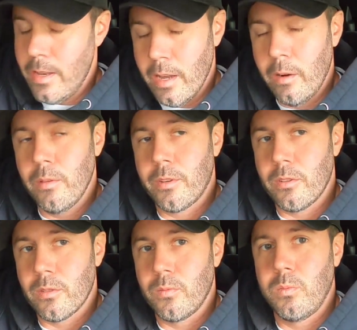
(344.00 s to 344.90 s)
know that
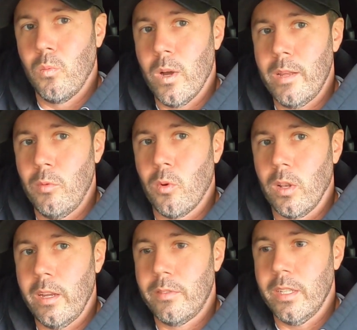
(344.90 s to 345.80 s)
there's way more
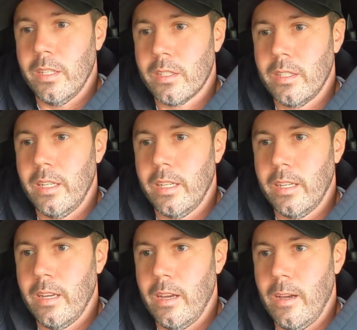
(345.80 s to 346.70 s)
left in this thing.
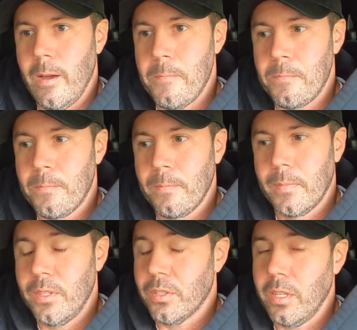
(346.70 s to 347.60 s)

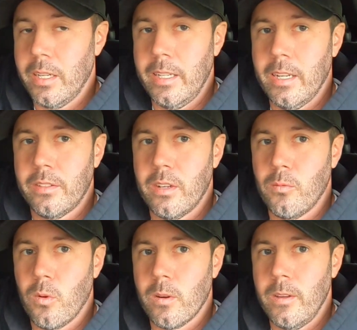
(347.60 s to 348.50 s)
Just got to get out there
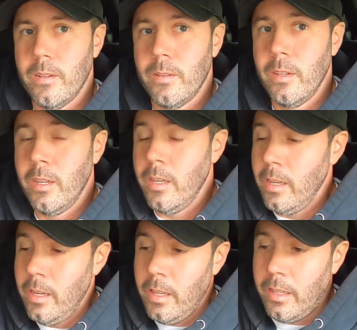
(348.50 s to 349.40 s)
and work on it.
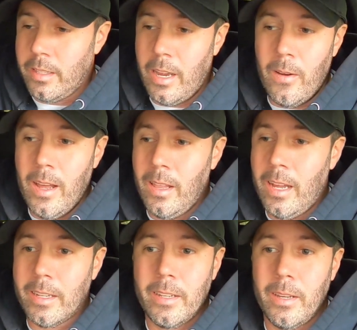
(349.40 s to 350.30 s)
That's how I
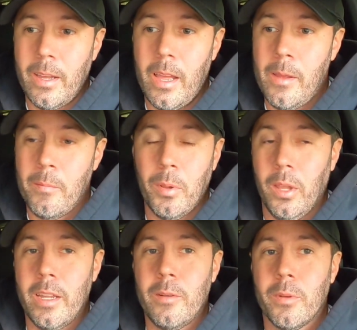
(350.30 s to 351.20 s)
like
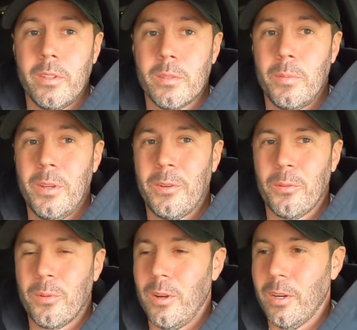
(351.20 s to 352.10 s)
playing with this
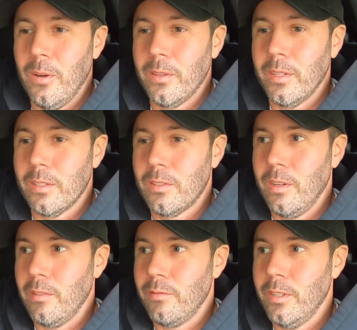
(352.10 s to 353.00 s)
particular Bronco. I think it's a
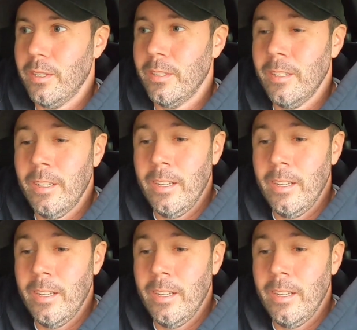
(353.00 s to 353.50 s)
ton of fun,